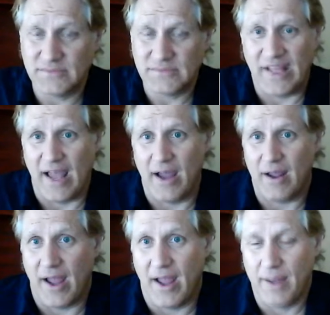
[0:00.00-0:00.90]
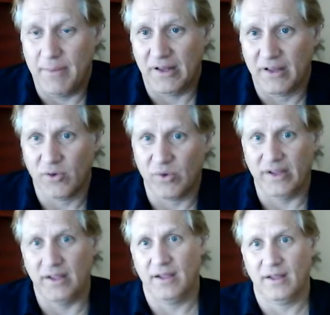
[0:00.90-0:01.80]
yeah, I mean,
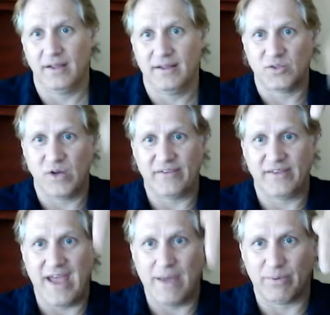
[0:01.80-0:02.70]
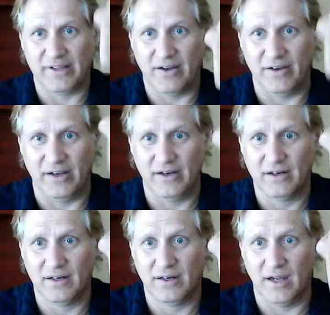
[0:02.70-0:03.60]
literally the draft capital down
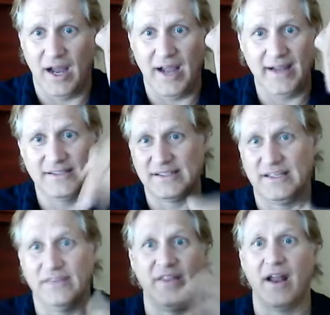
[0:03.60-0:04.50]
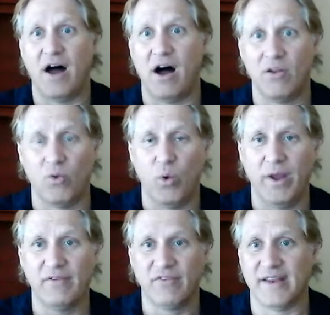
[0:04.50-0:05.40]
here, I can just give that all
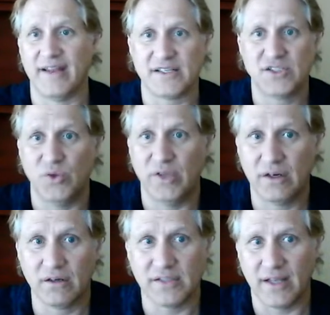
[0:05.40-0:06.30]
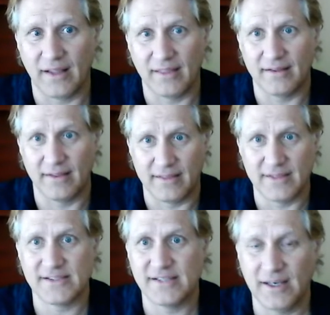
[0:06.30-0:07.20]
away for the next 2 years. And I think that
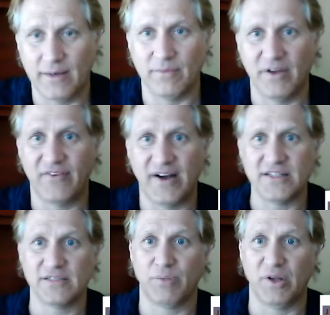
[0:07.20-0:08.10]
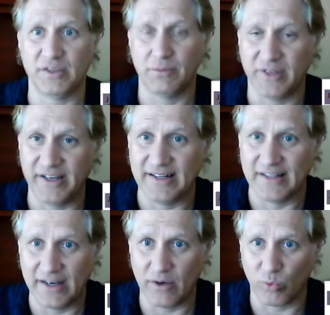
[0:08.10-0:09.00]
this team, if I just plugged and played and
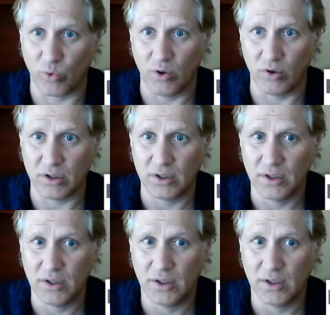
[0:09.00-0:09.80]
let it roll,